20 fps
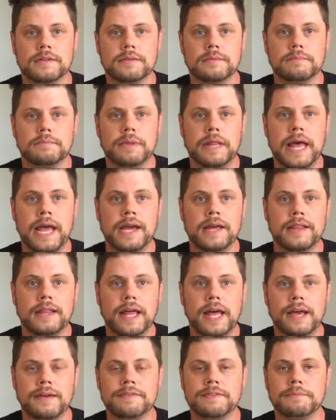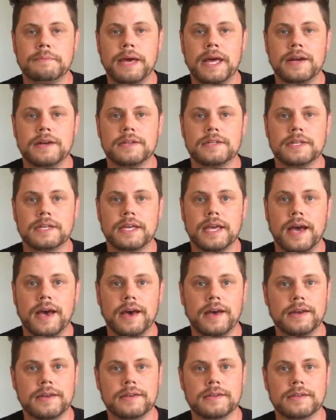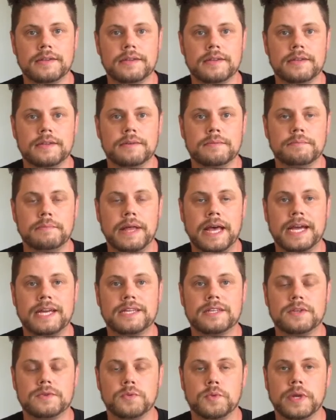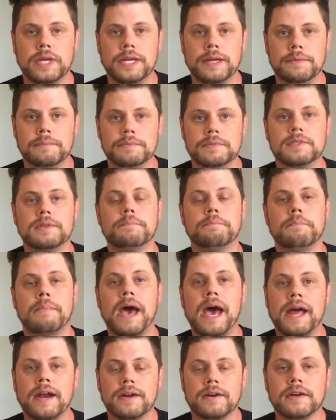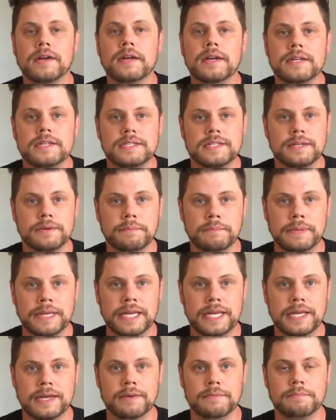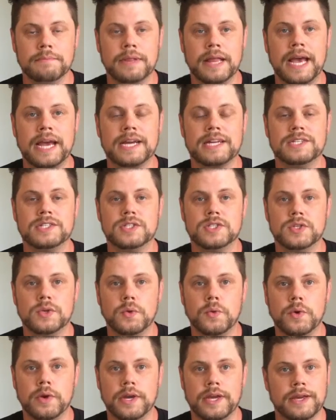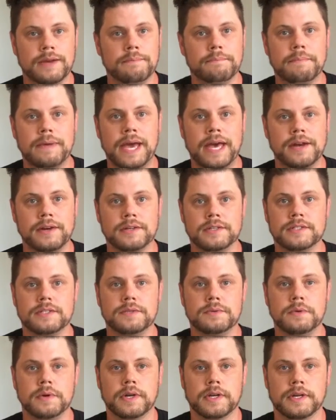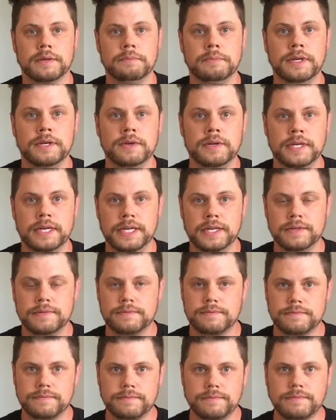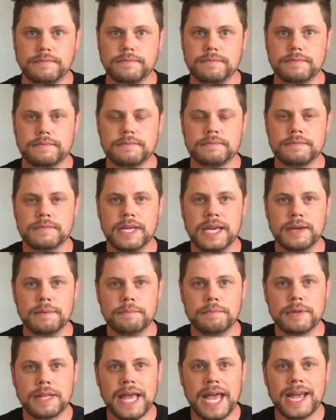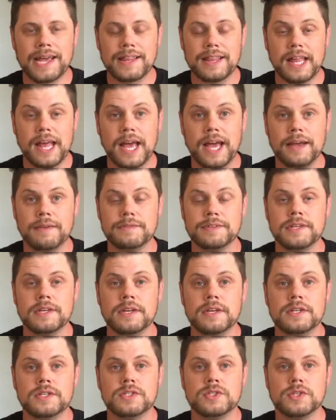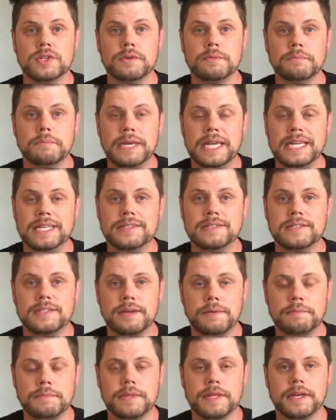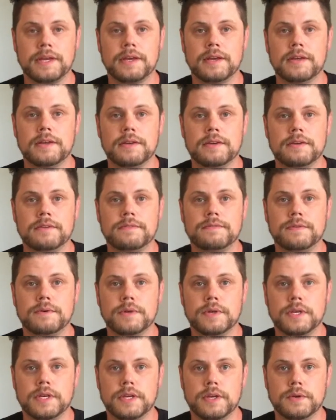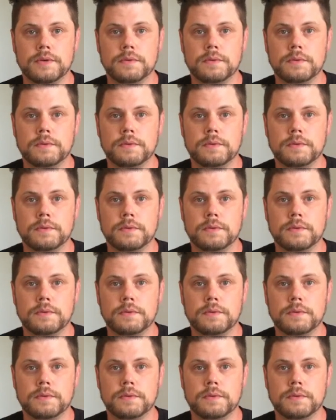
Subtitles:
Black lives matter to God. Black dreams matter to me. Black joy matters to our community. And black lives should mean something for you.